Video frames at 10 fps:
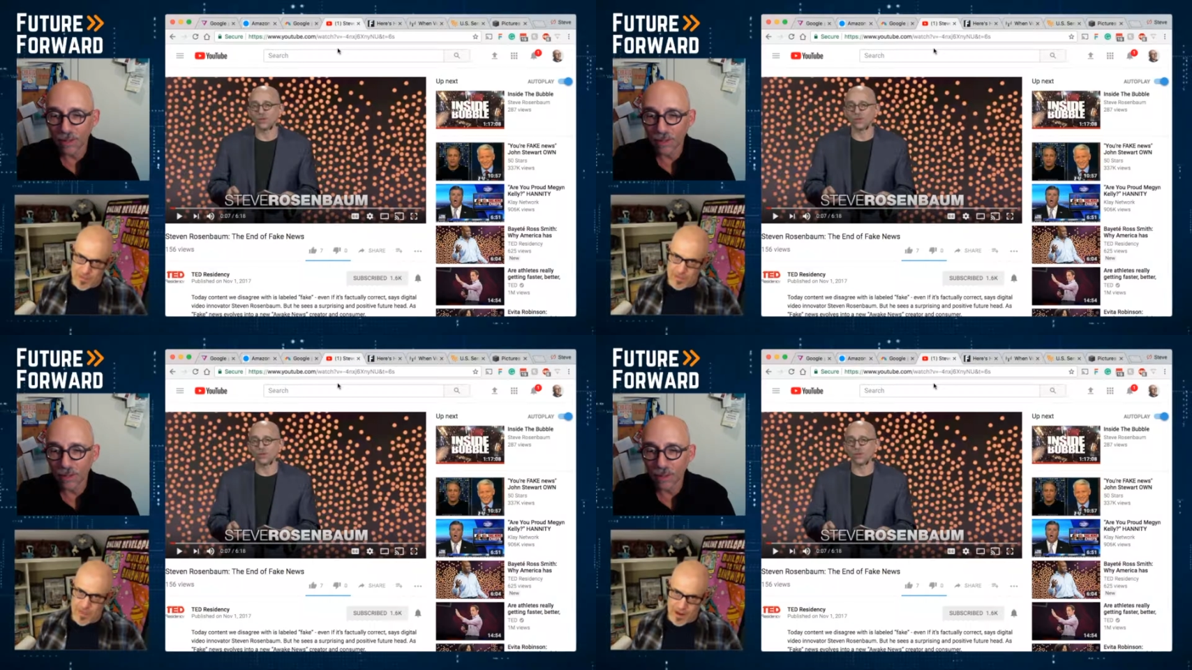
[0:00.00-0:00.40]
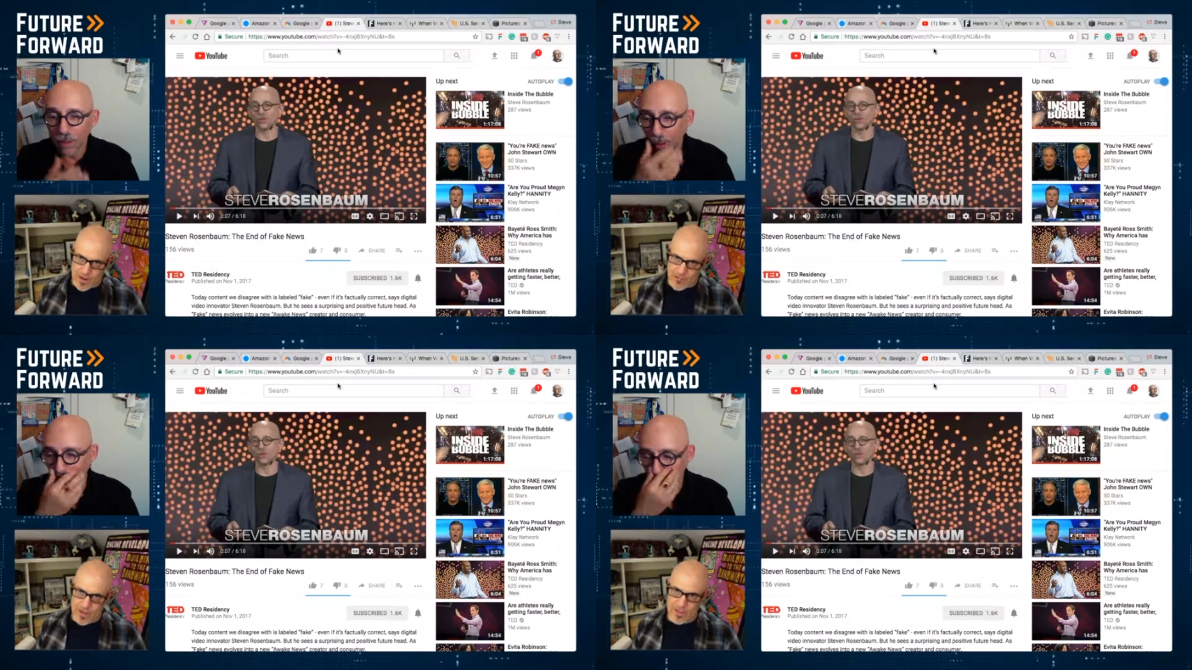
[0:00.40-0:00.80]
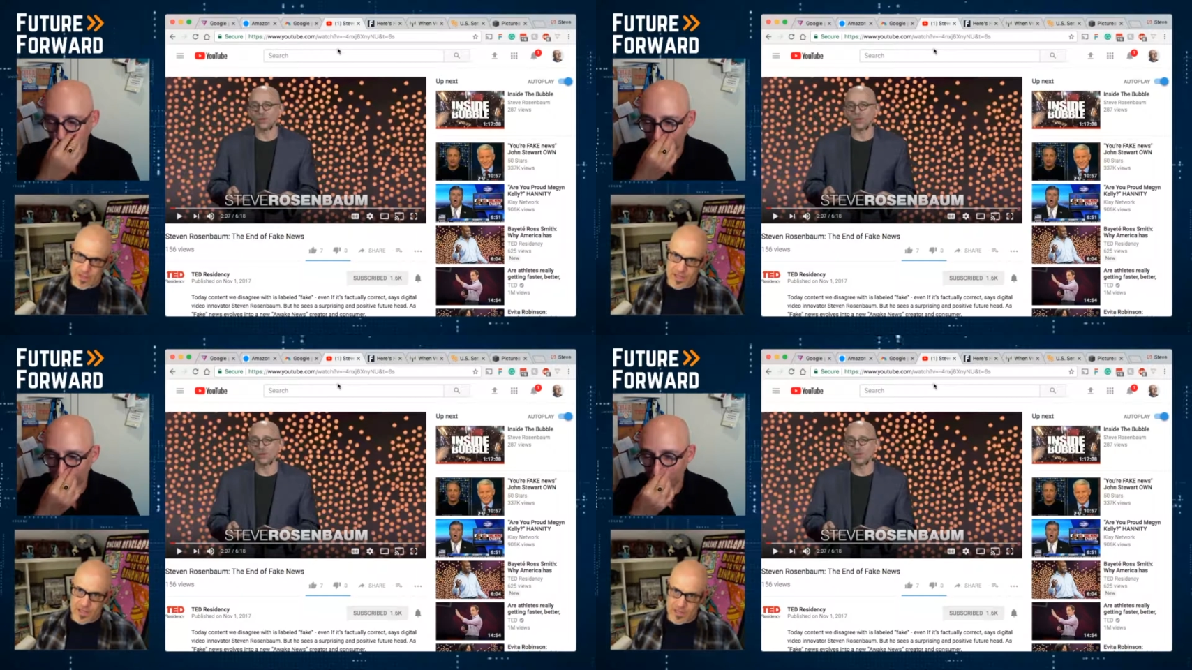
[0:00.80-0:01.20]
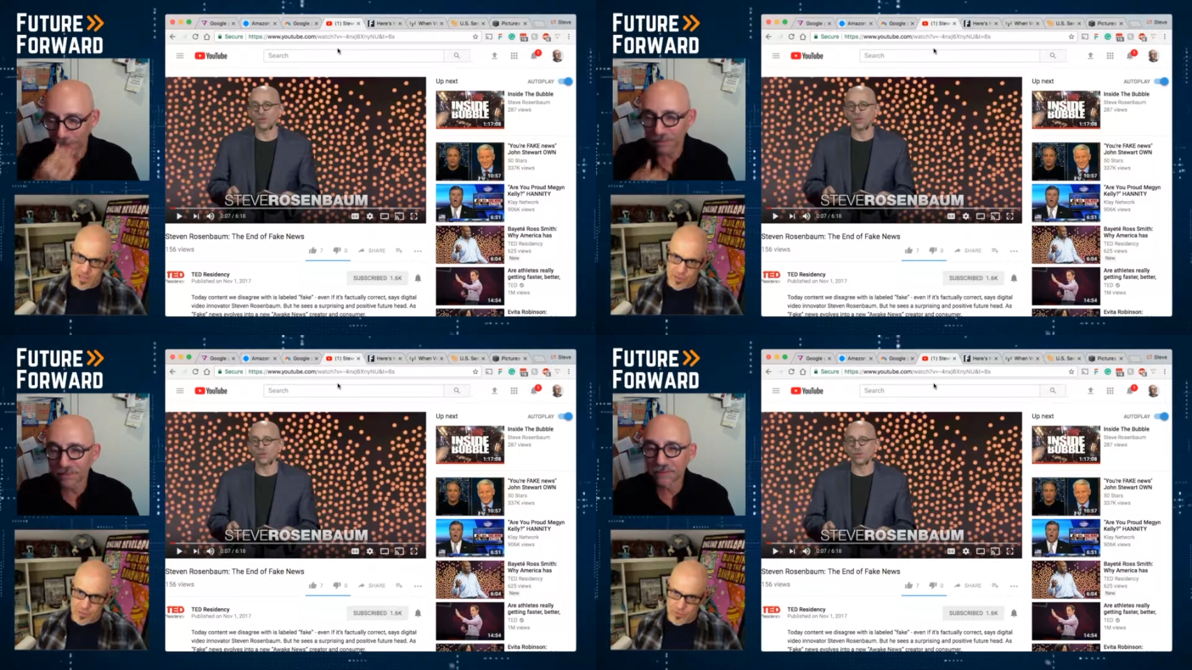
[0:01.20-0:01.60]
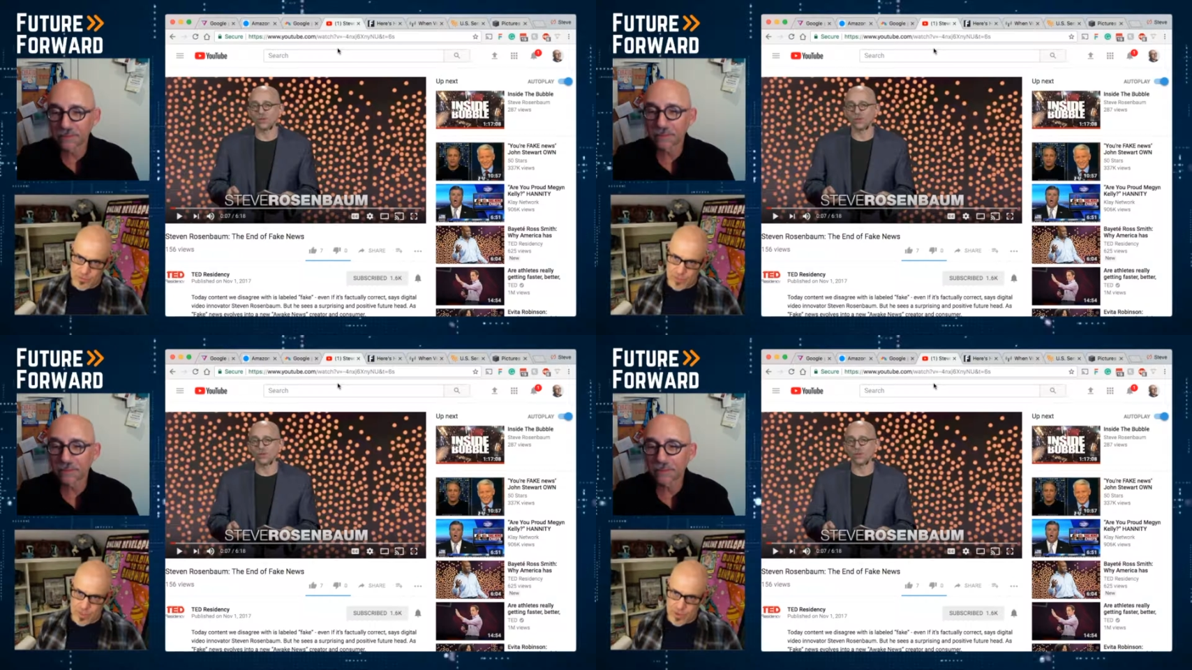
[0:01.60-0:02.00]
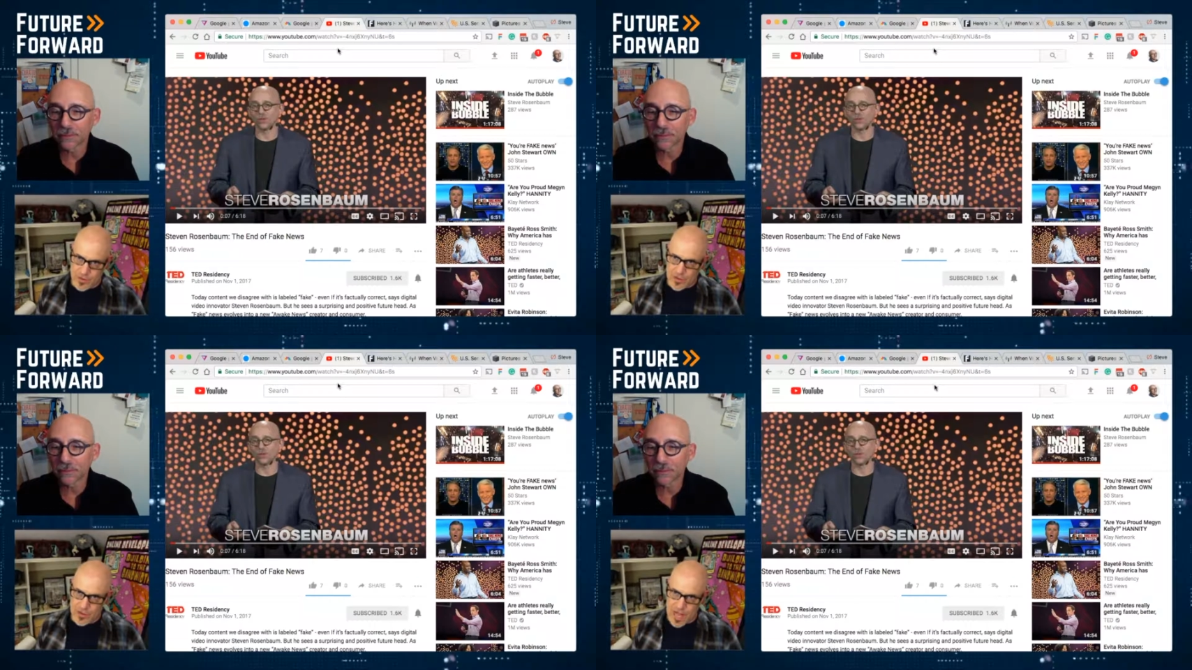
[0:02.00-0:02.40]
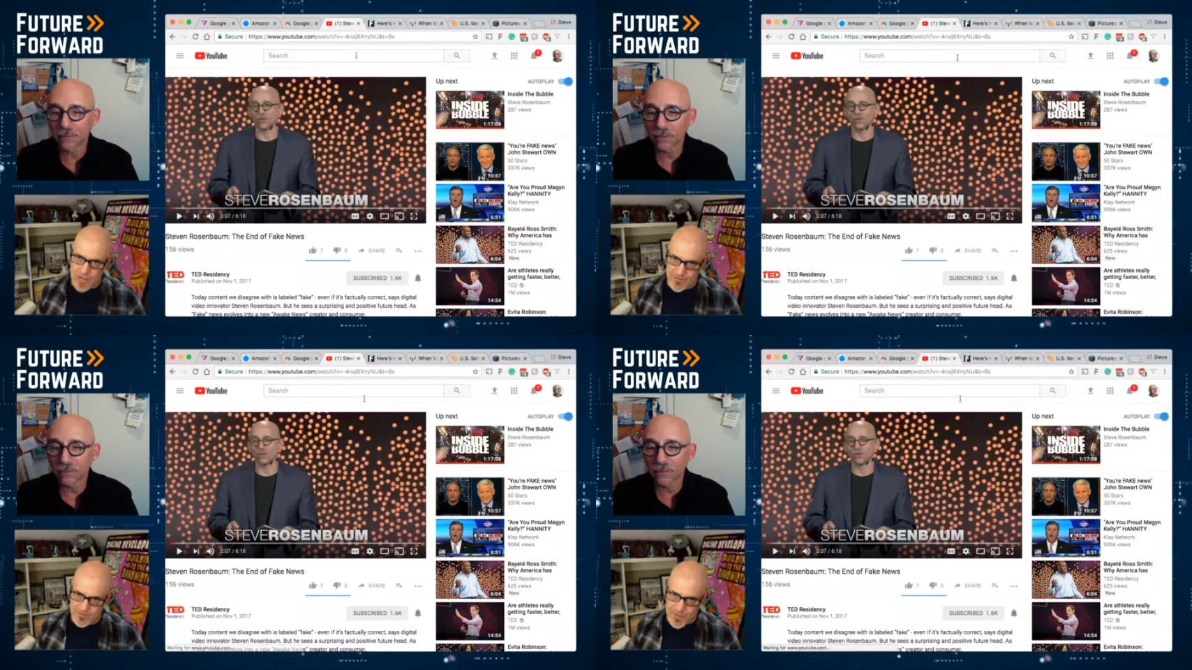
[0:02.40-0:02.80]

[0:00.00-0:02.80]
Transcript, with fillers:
Speaker 1: I, really think that you you did a good job of being